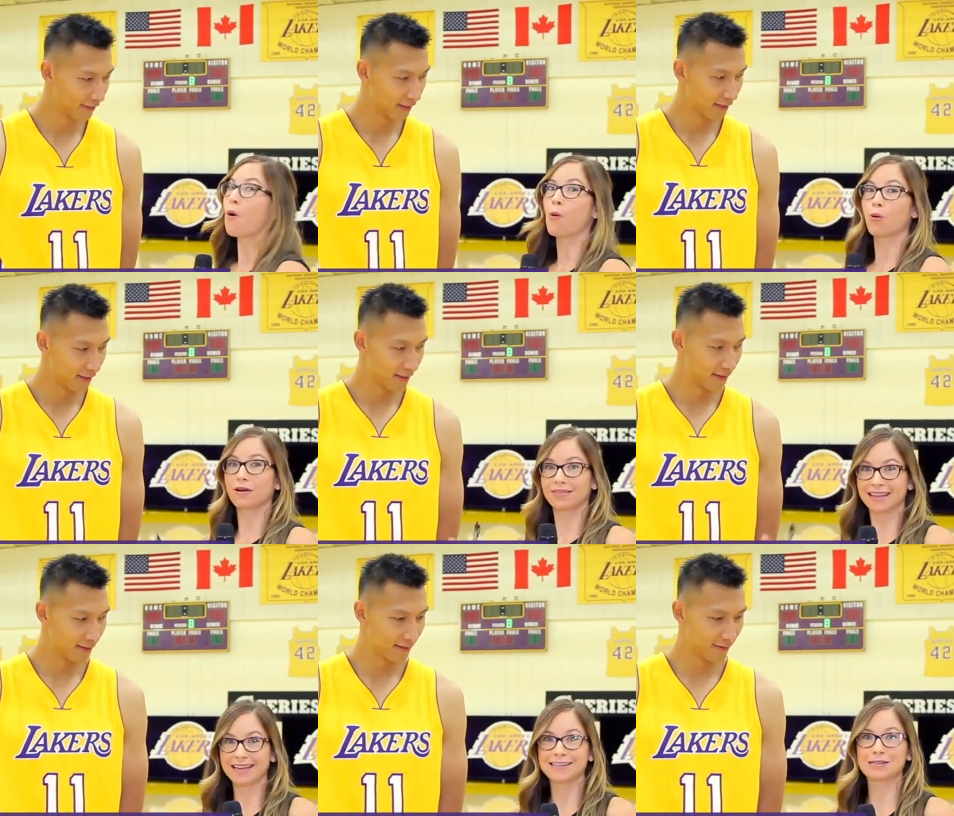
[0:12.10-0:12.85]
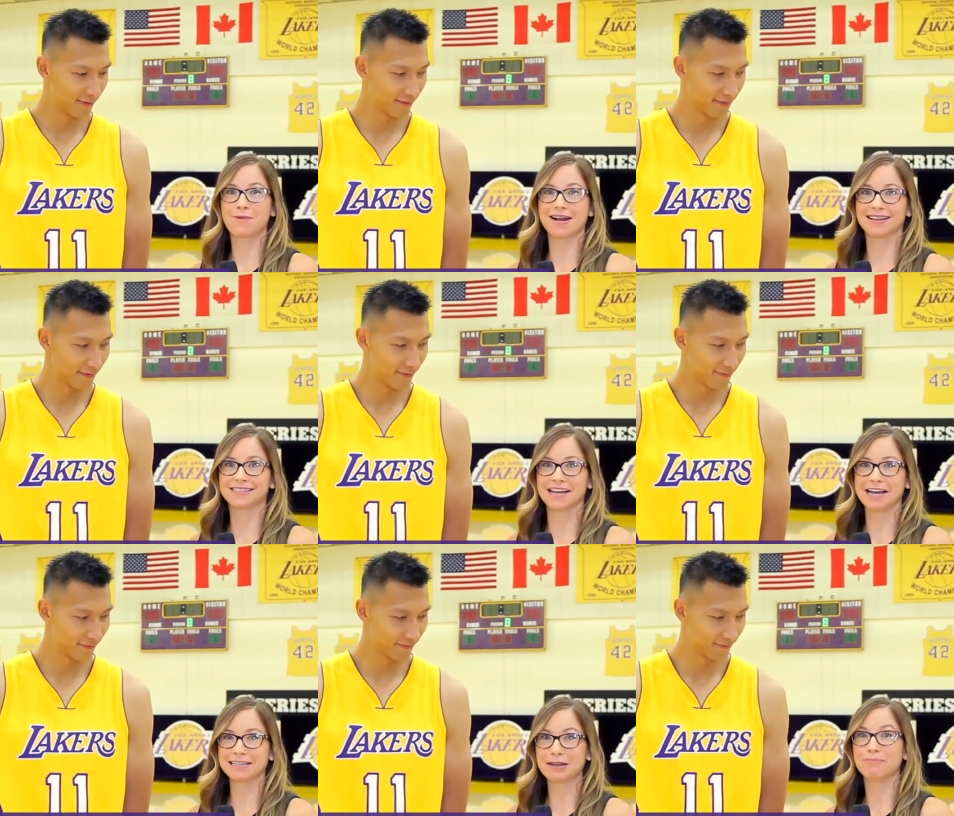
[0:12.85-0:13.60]
Speaker 1: or the easy way to say
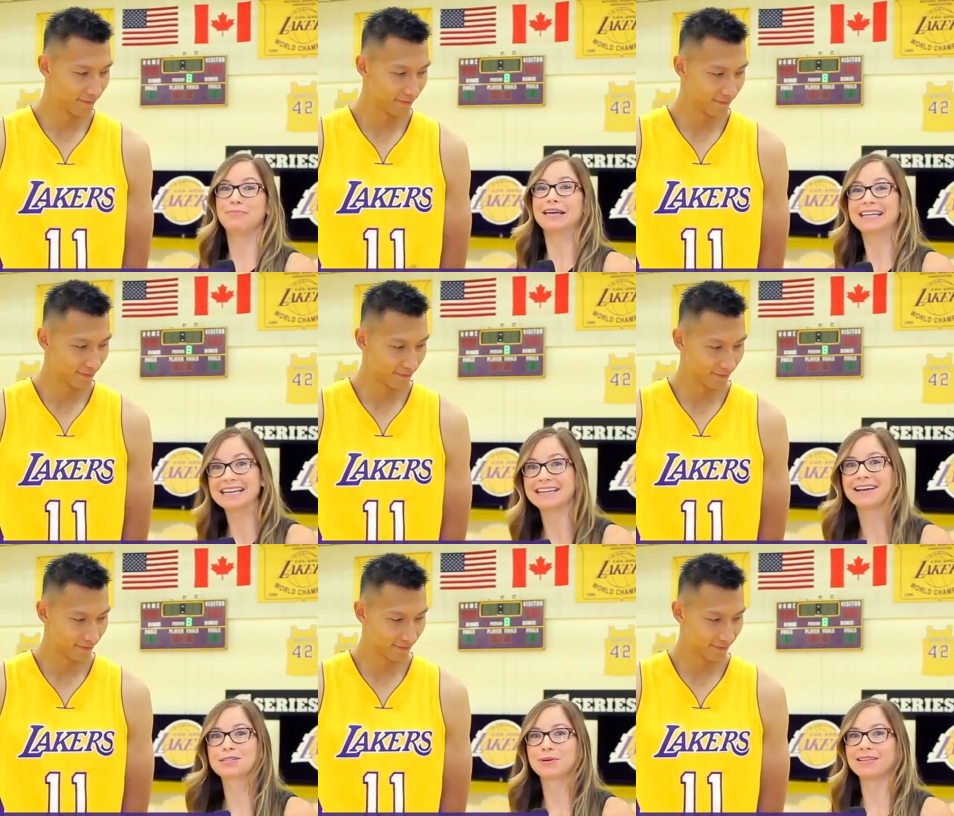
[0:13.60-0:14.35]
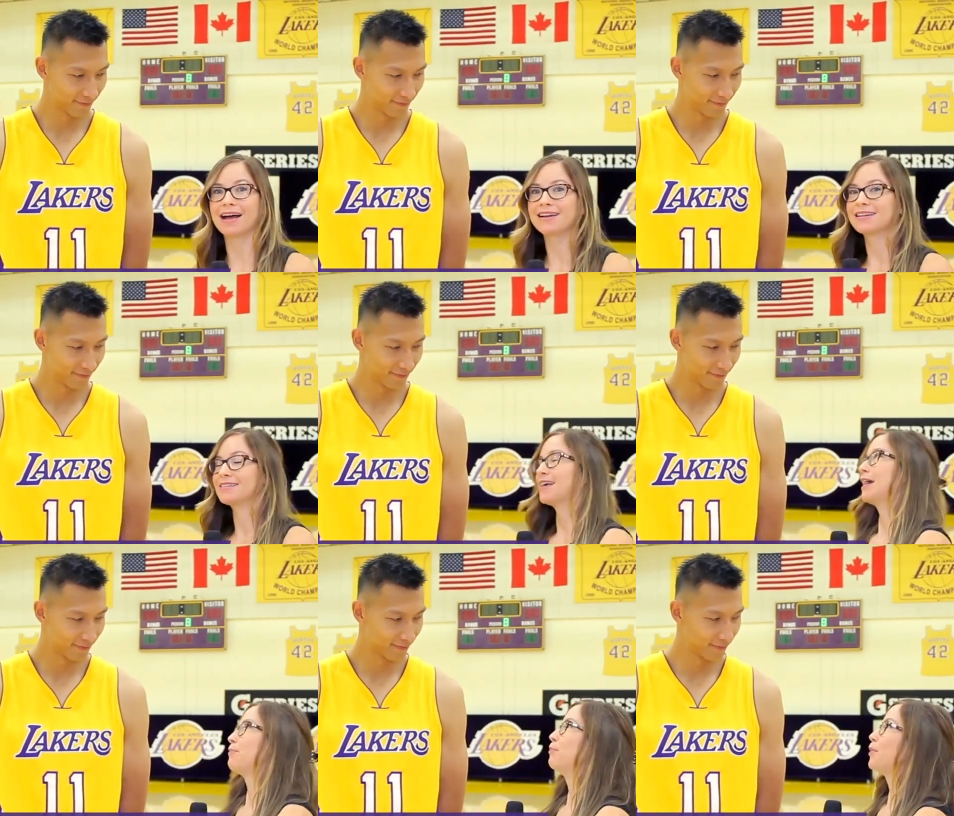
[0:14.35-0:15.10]
it, Big E as we like to say,
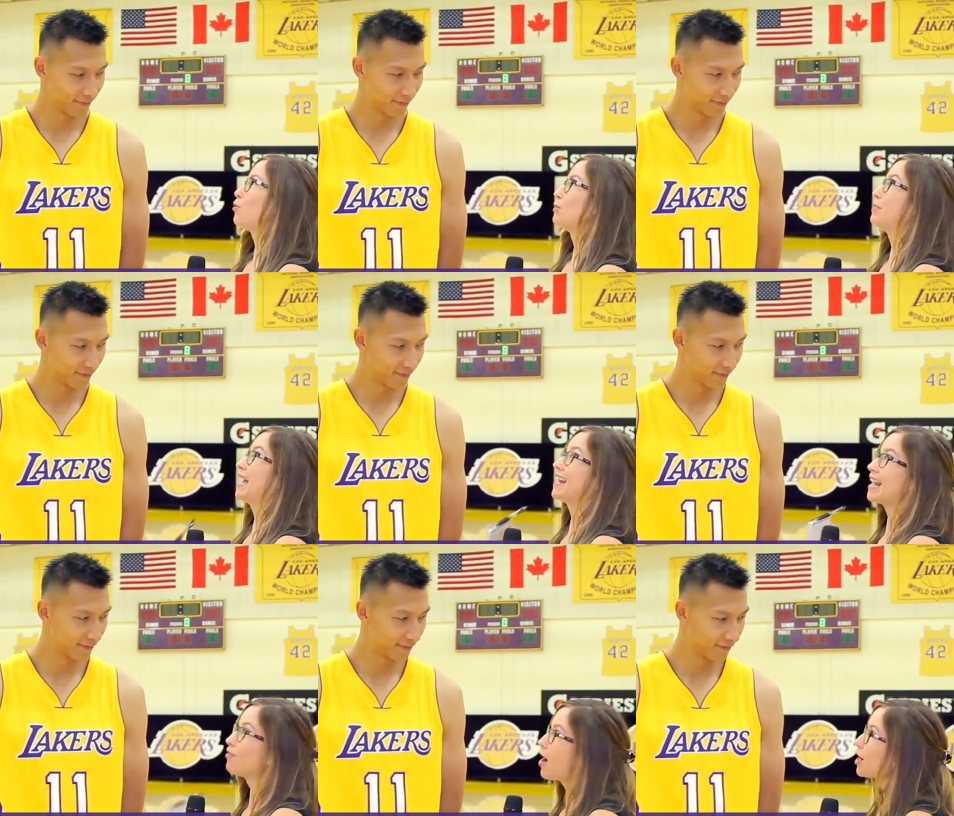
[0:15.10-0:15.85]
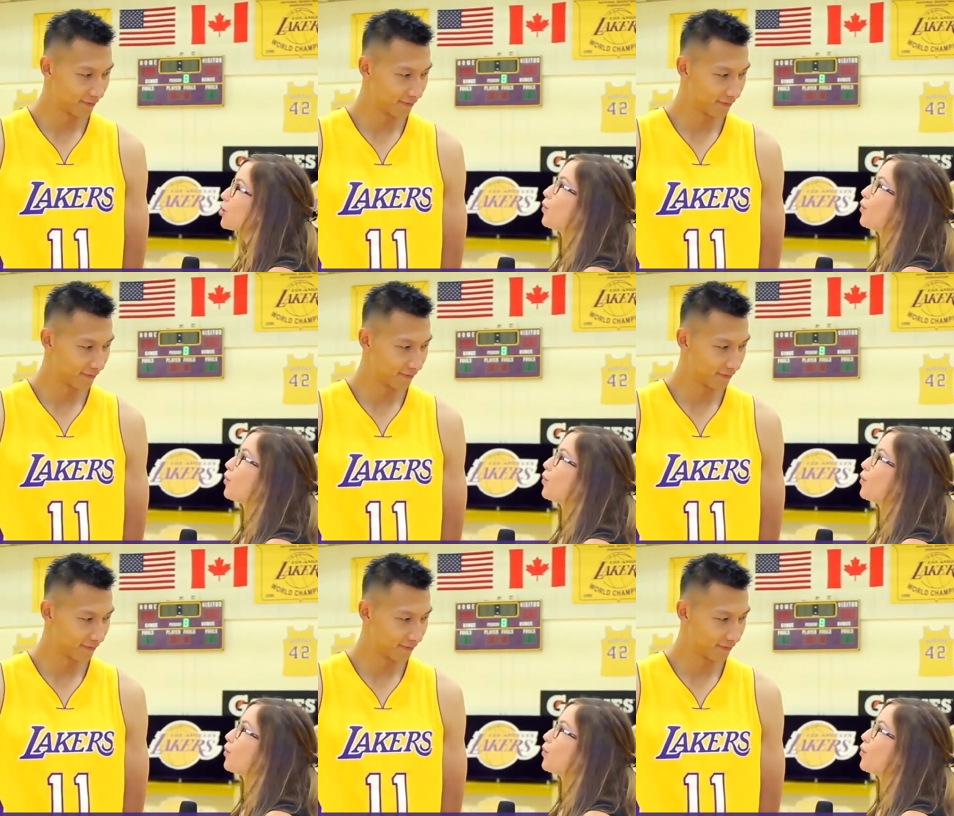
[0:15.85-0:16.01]
but we've been getting a lot of